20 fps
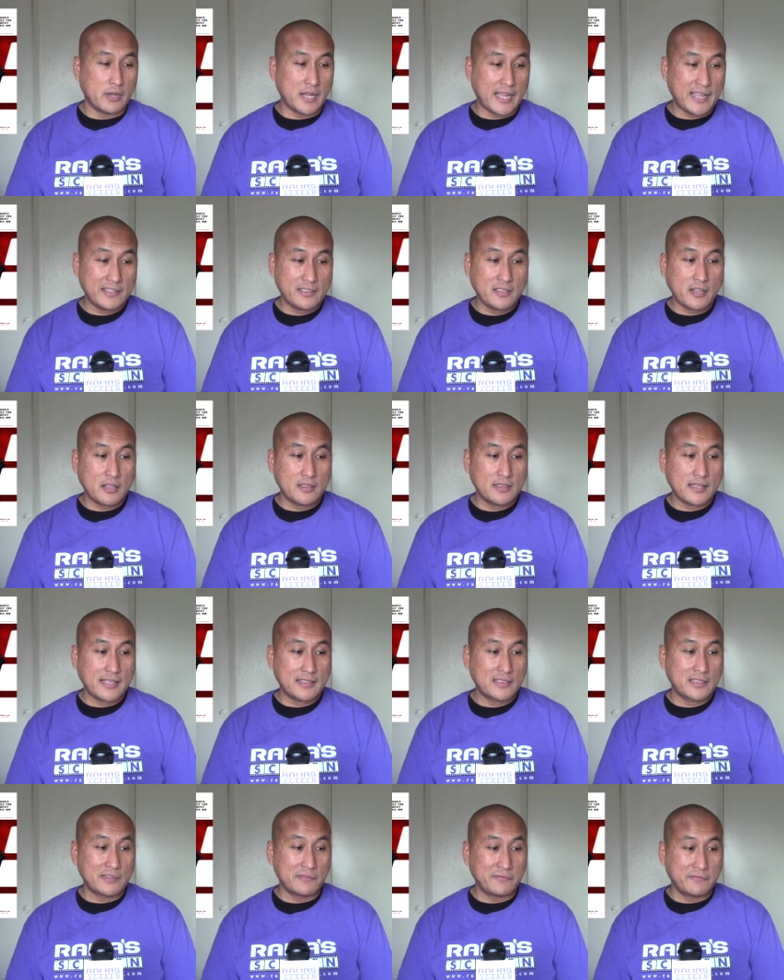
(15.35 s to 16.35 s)
I thought
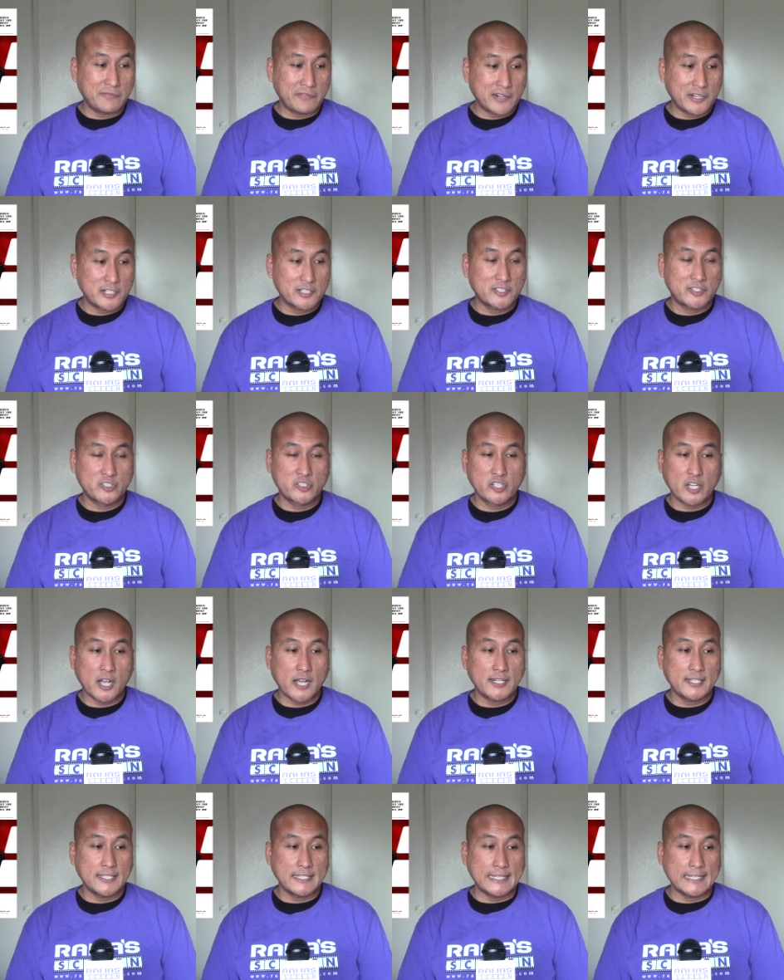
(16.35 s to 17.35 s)
that the first
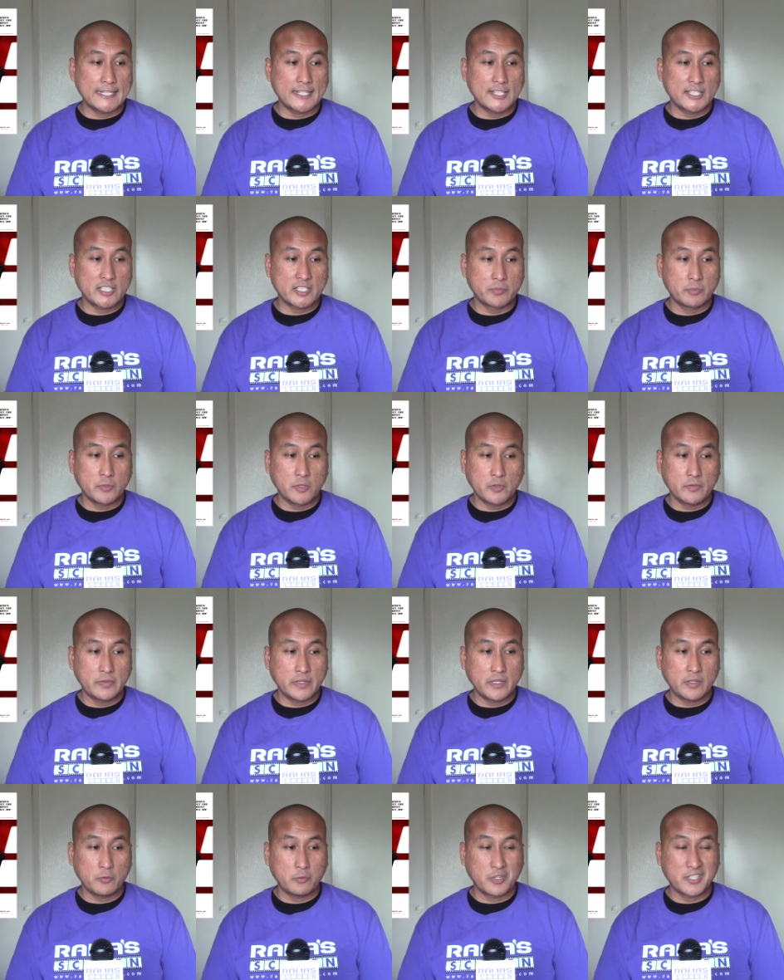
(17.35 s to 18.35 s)
Johnny English
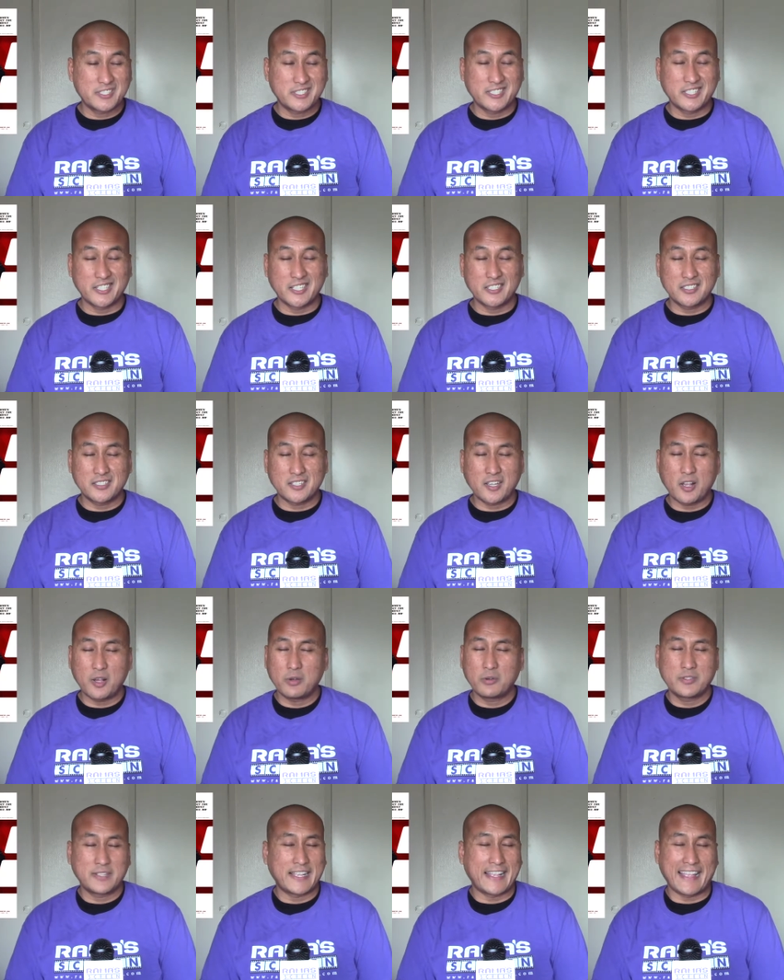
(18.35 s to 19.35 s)
movie was just
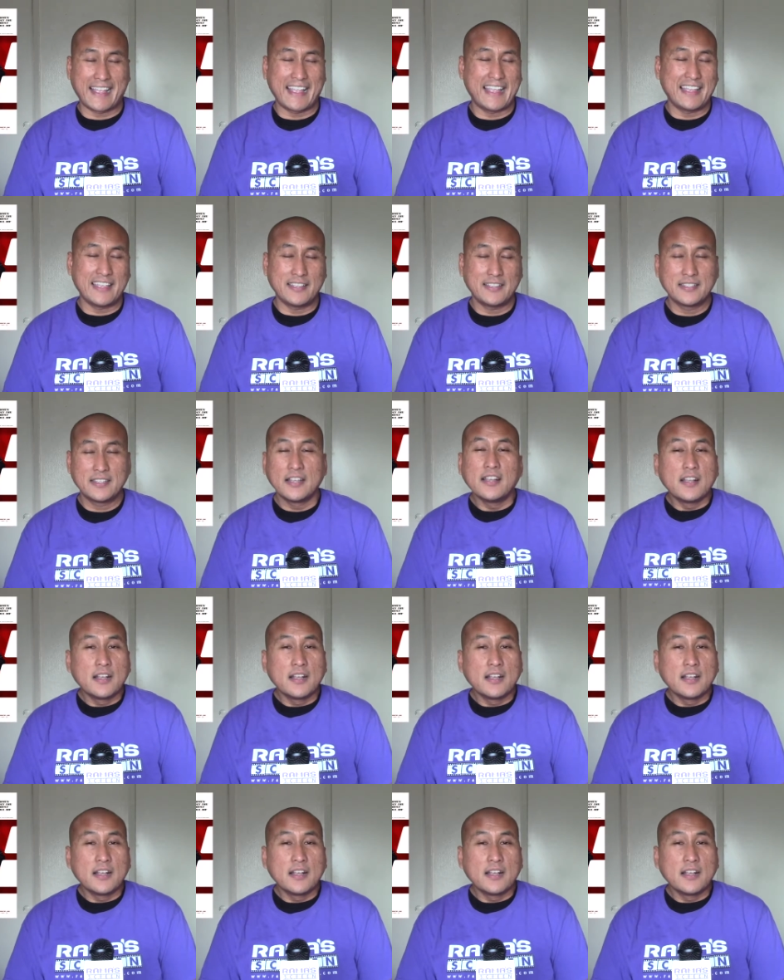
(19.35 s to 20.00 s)
okay.